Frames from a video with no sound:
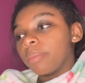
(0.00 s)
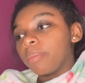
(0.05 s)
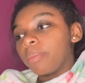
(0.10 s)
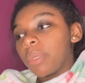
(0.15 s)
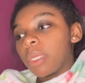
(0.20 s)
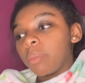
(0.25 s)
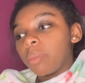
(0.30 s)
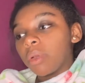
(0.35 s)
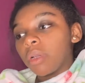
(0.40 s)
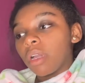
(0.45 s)

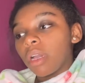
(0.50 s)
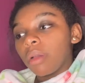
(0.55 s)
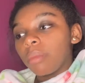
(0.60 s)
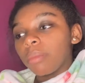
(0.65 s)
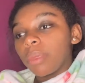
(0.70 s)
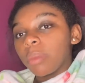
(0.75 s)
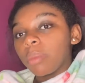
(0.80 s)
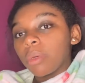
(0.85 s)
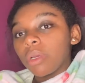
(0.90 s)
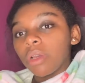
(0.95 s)
people come,
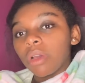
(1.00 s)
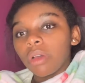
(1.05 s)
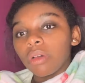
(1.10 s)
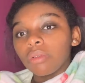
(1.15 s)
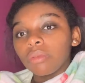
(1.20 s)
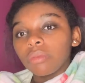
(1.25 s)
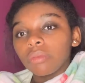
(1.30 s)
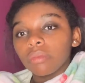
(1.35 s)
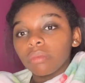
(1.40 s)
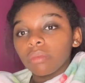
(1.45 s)
people
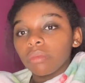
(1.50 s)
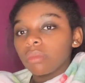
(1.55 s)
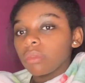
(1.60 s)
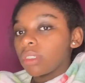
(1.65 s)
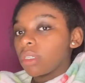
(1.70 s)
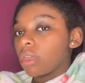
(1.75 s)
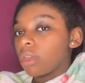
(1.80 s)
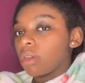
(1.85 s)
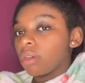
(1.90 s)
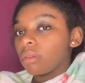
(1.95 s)
go,
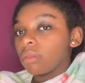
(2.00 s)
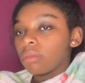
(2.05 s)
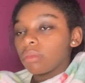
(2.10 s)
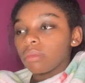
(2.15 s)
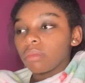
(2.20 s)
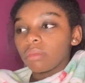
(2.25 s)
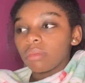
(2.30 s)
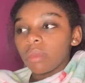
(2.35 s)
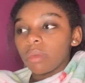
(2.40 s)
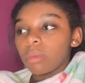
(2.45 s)

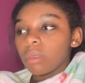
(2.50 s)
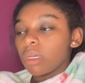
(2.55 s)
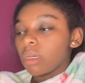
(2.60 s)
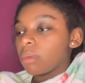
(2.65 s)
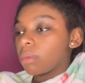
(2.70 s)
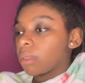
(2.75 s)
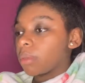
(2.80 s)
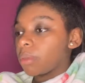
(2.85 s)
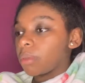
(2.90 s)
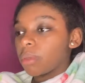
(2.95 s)
people
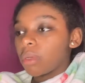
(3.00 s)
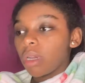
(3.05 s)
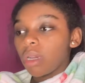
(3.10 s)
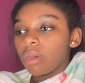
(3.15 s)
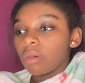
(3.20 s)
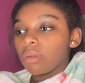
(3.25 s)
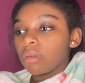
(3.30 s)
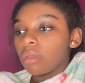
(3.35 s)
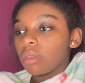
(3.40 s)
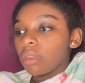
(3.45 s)
come, people
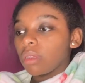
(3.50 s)
go.